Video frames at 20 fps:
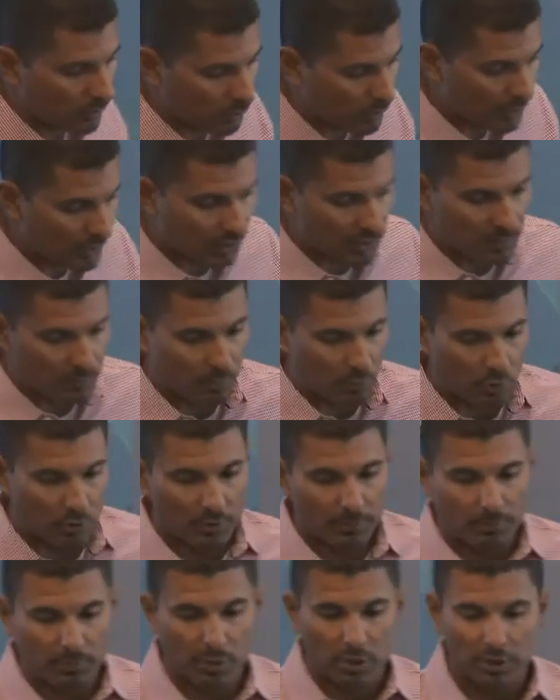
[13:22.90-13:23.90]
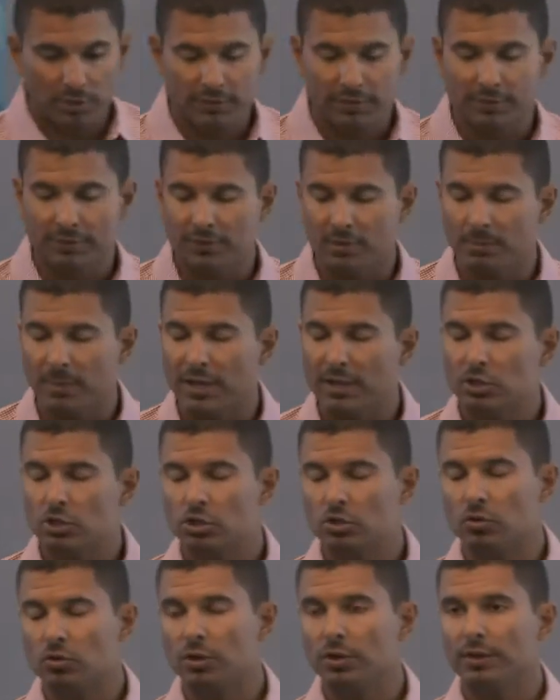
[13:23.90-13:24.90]
one of the important parts is to make
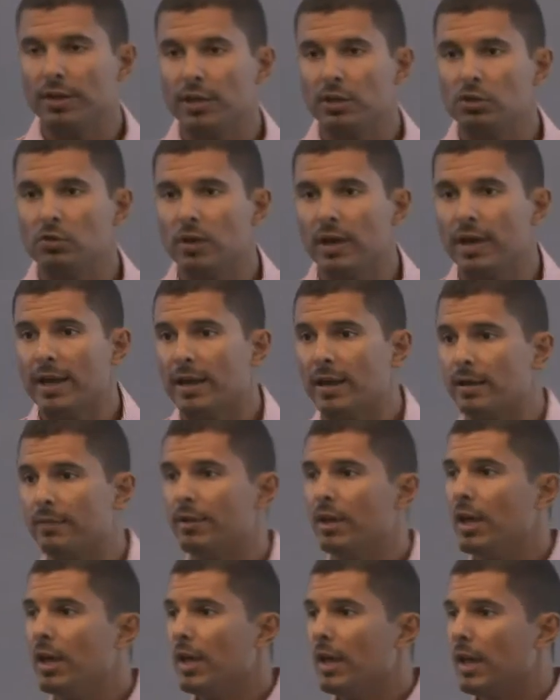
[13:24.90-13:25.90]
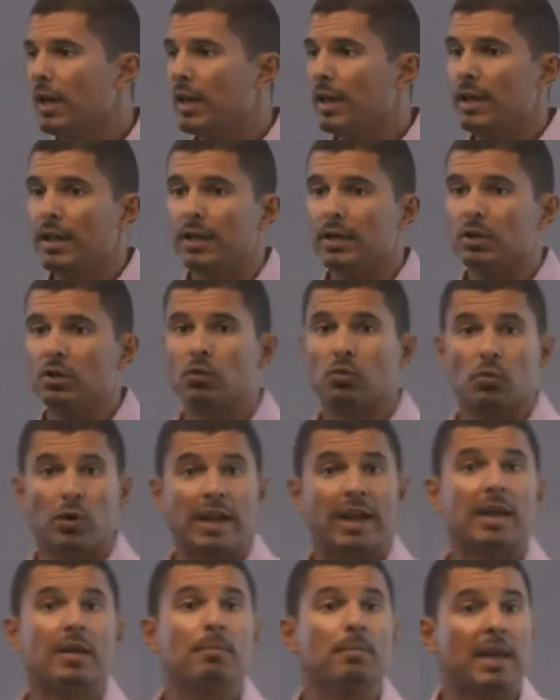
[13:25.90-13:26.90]
sure that you have a
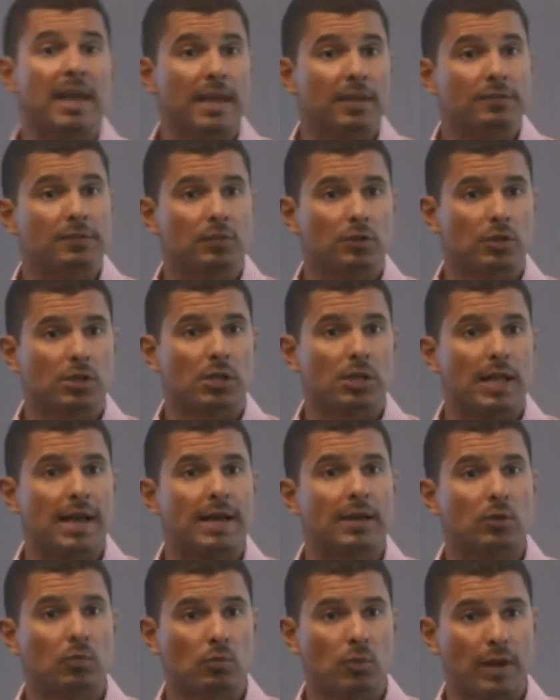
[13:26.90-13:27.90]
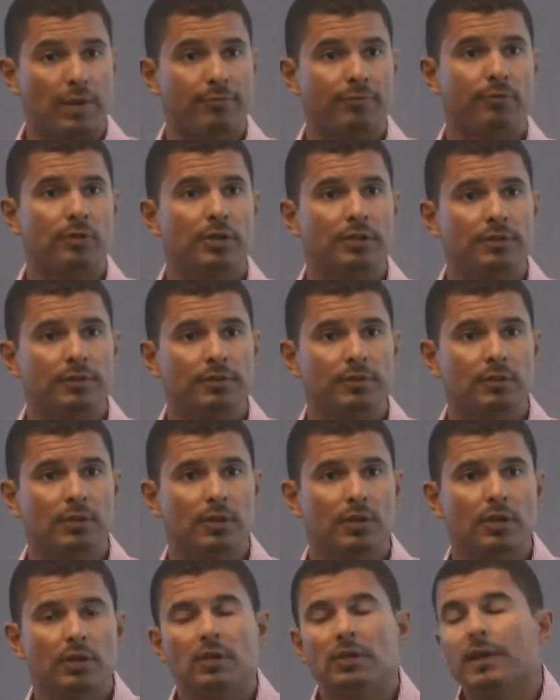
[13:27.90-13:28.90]
grandmaster clock reference.
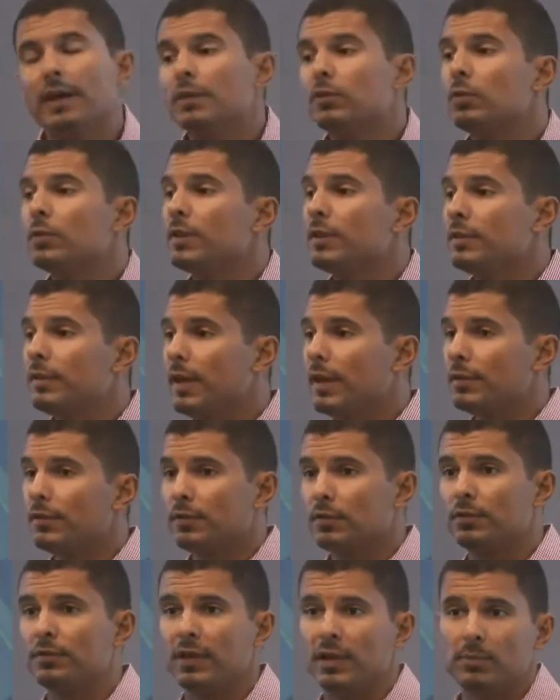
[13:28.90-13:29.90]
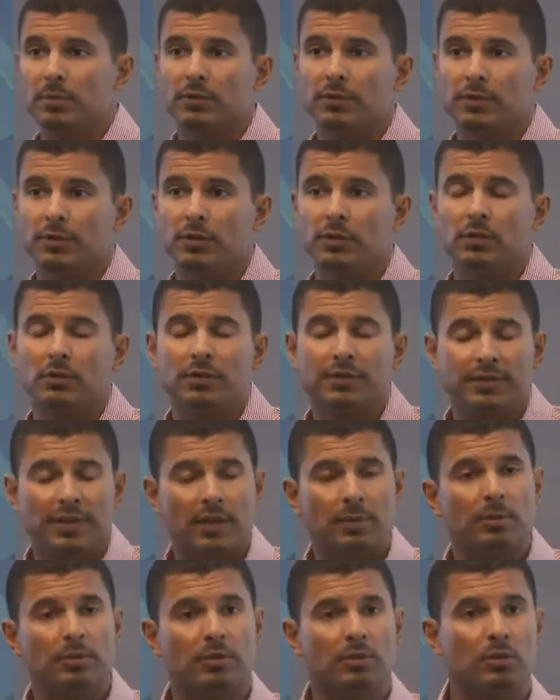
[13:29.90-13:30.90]
That's what the tester is able to do. It's
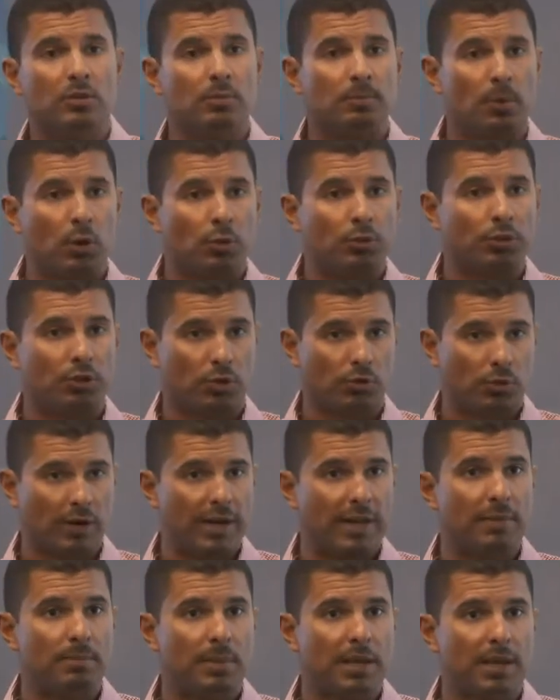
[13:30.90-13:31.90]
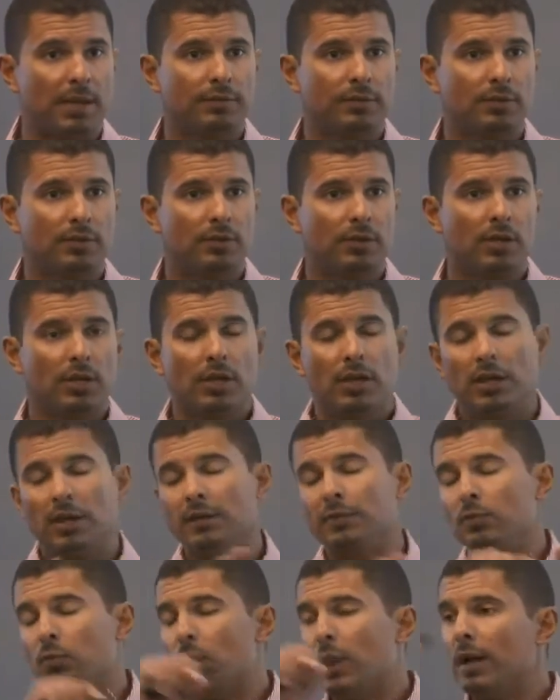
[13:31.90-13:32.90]
able to do both the grandmaster
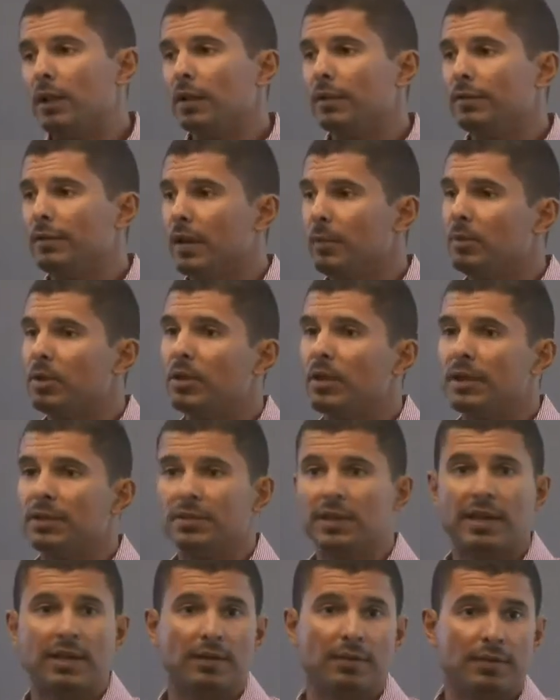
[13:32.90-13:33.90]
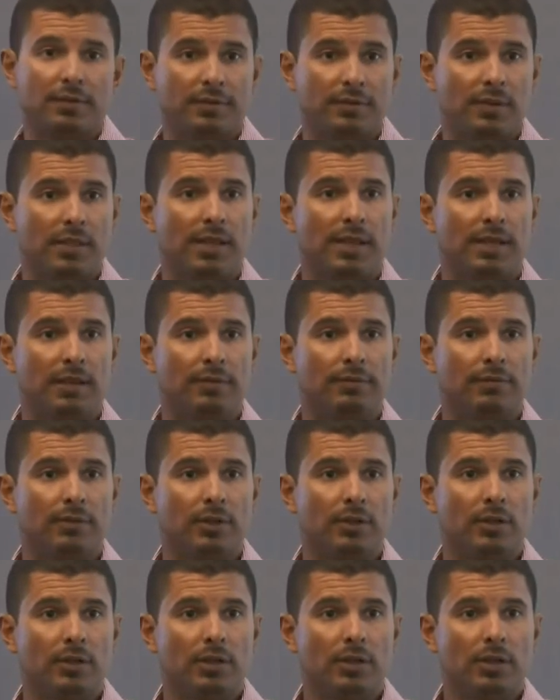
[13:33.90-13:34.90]
as well as emulate that of the slave.